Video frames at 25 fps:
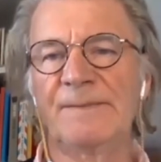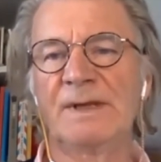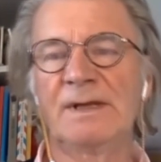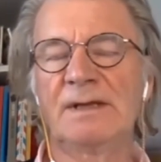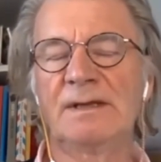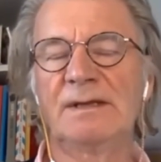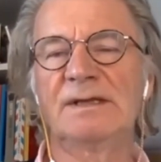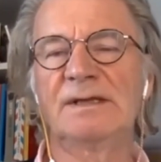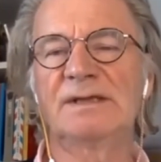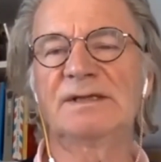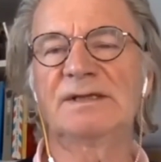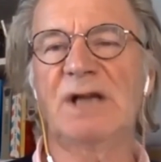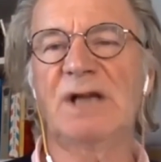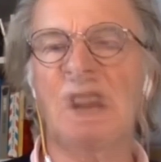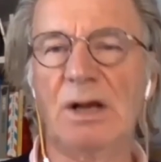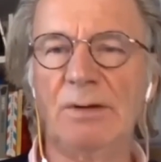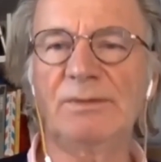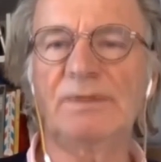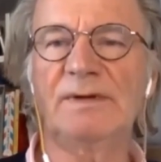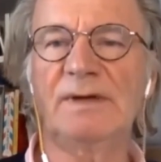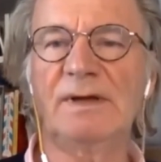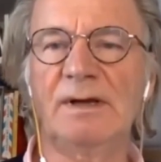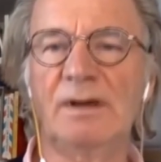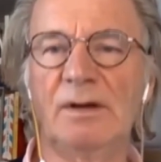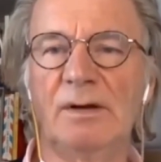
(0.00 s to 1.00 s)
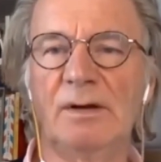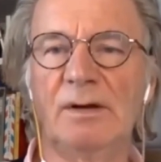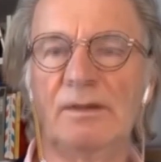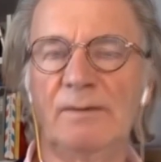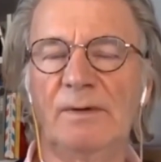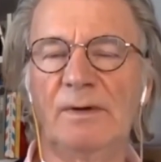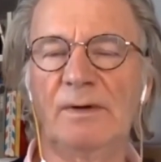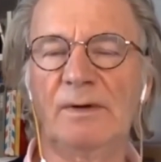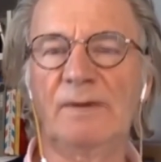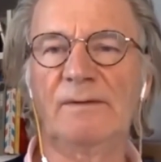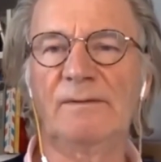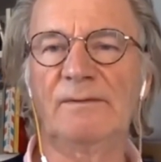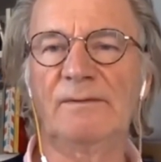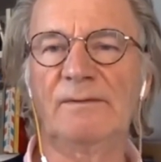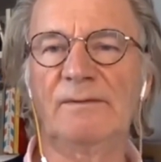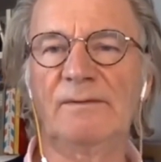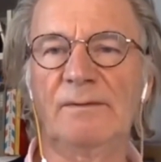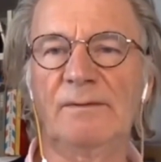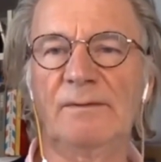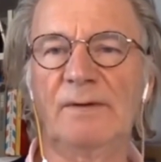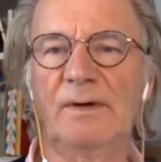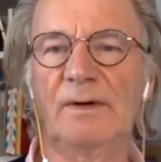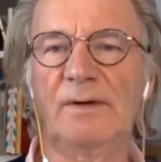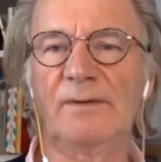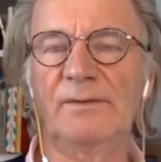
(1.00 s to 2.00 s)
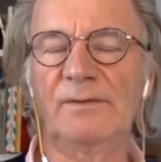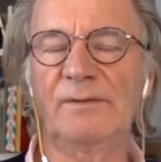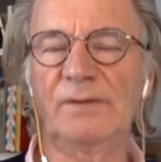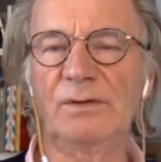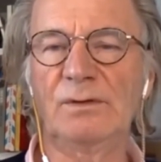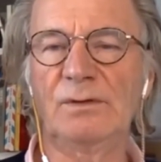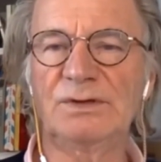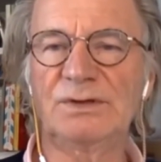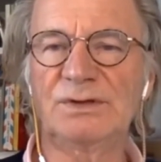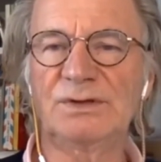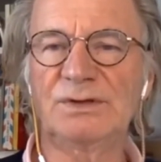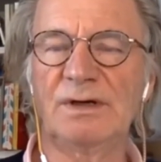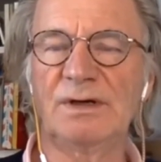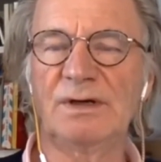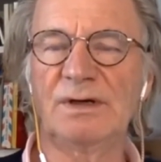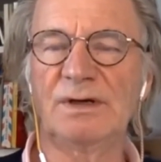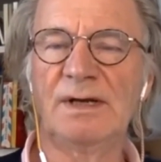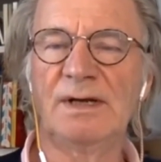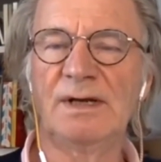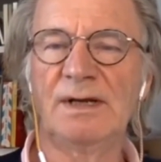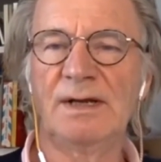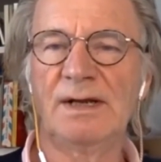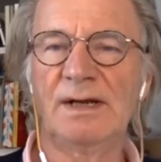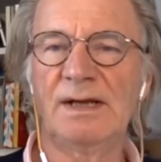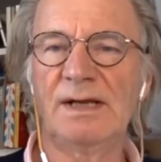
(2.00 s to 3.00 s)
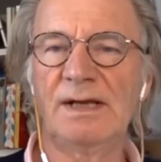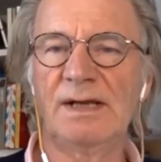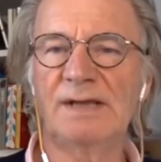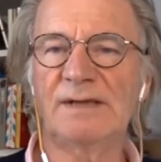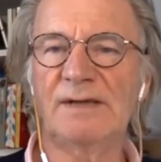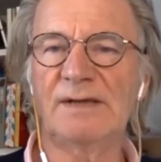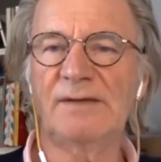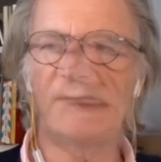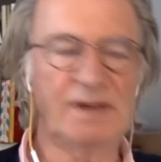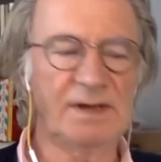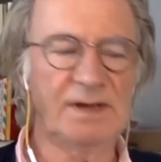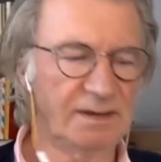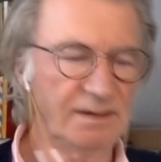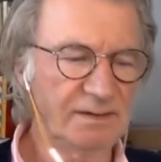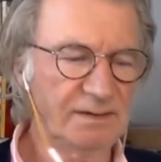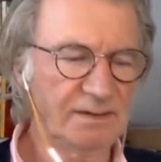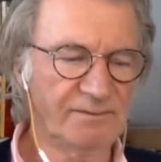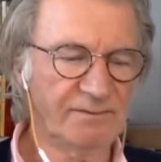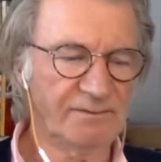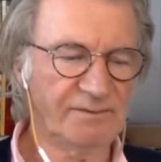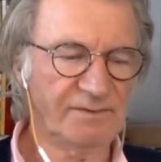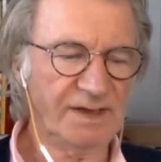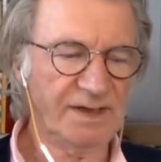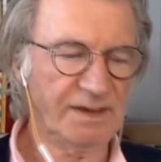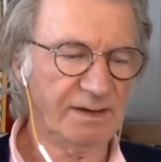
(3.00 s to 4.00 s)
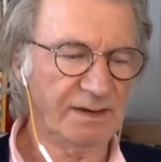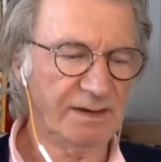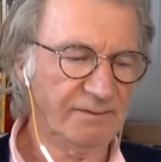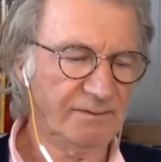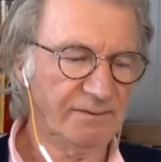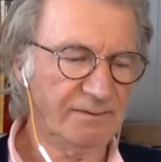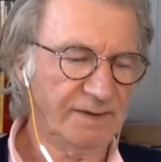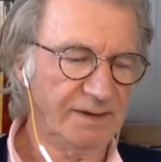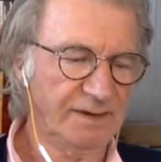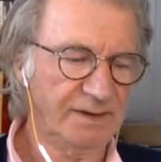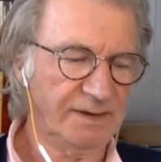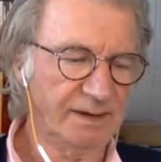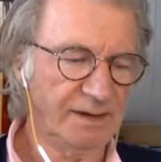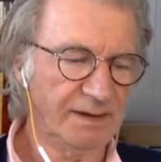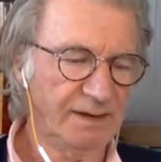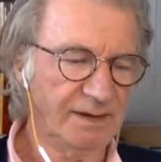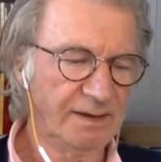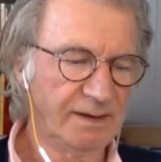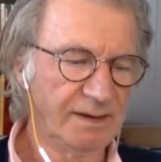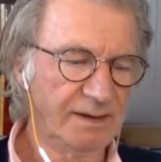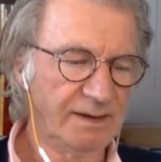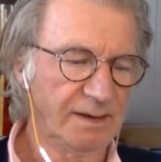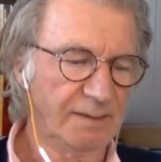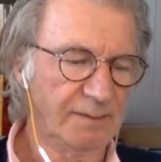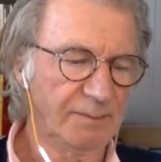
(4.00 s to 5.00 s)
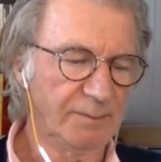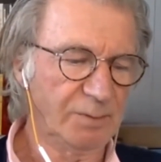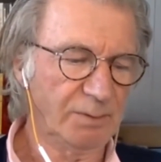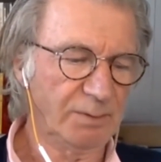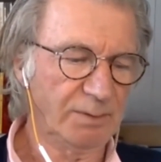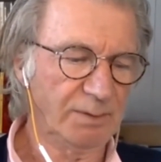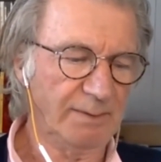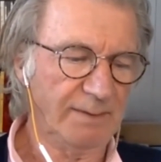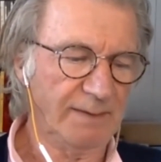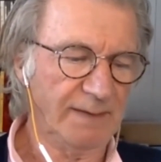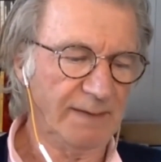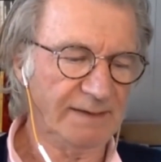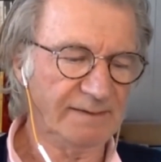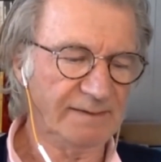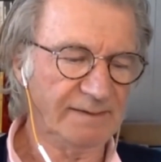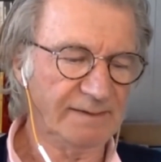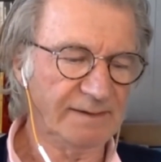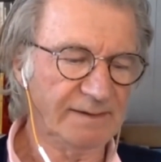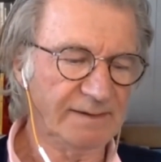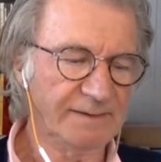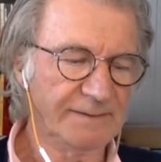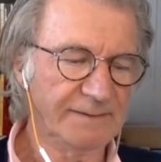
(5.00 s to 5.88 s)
discounting of the future, is, I think, very, very problematic.